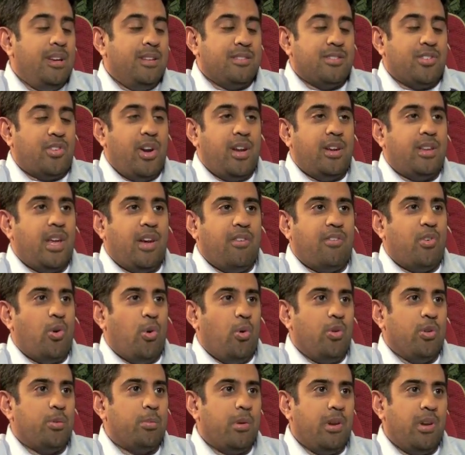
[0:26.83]
It's great to have
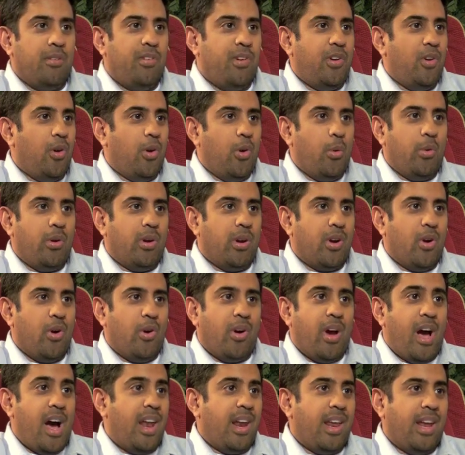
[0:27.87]
goals, but if you don't know where you're
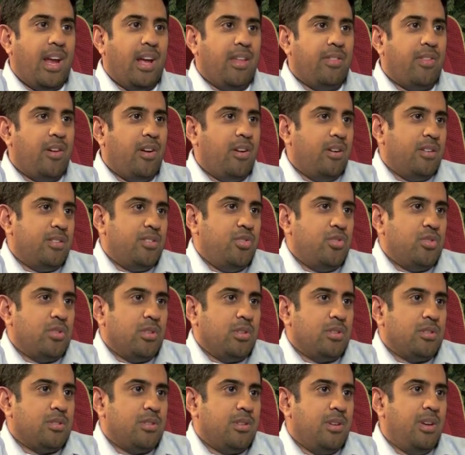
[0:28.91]
going or how to get there, it's
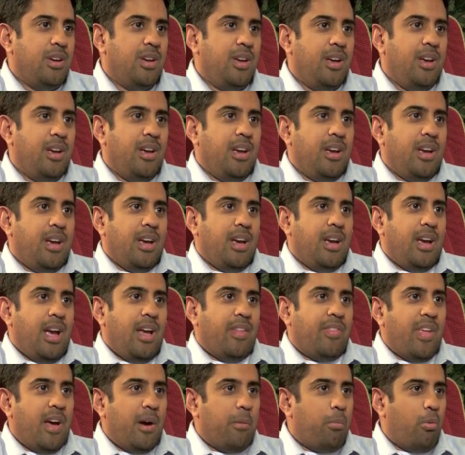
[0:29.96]
useless.
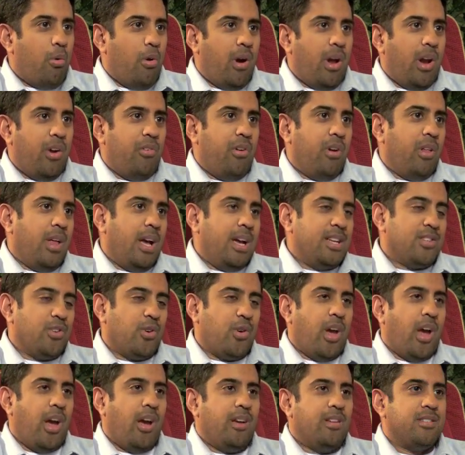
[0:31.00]
At that point, I realized,
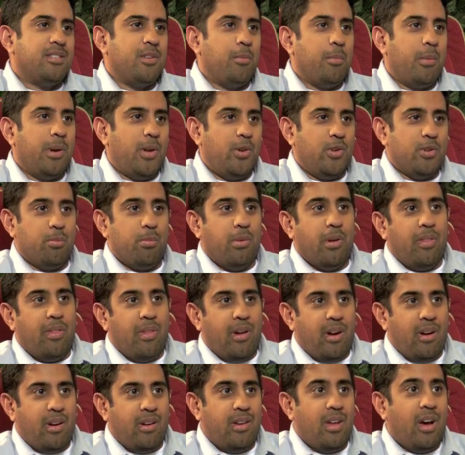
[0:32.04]
okay, somebody who's been
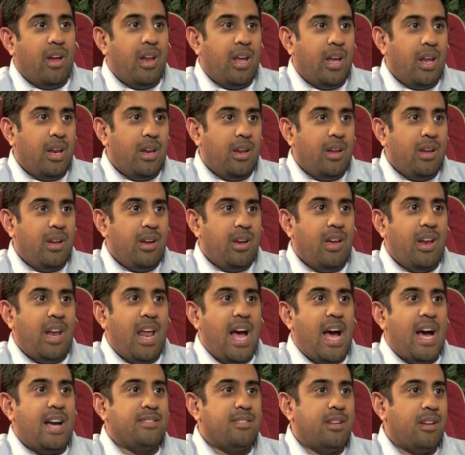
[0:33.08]
there, done it, and
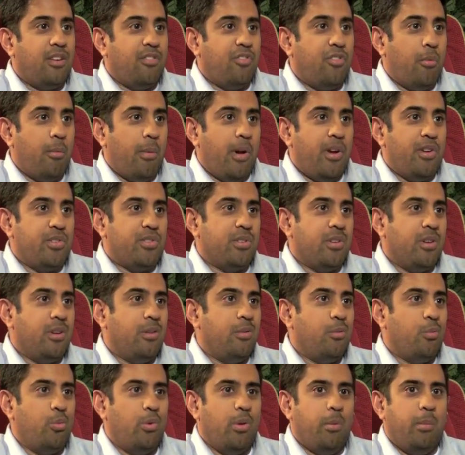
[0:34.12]
has that
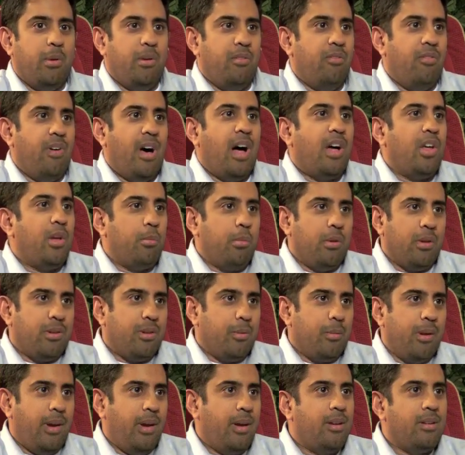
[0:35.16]
information would be valuable
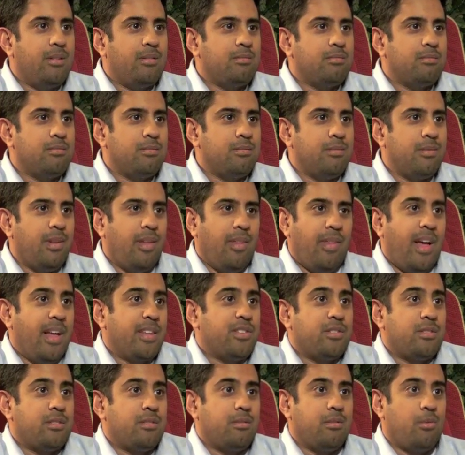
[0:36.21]
to me. And
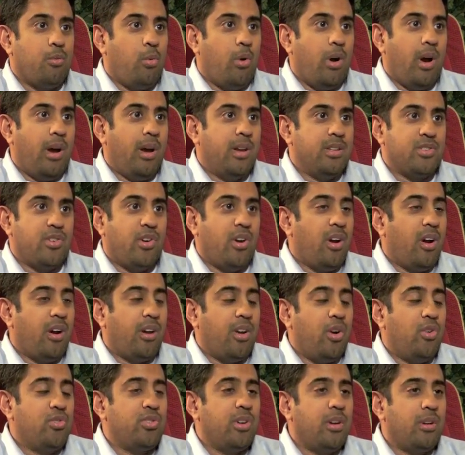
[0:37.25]
that's why I started on
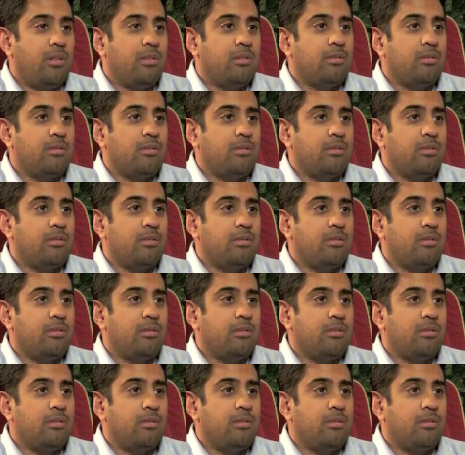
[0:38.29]
coaching.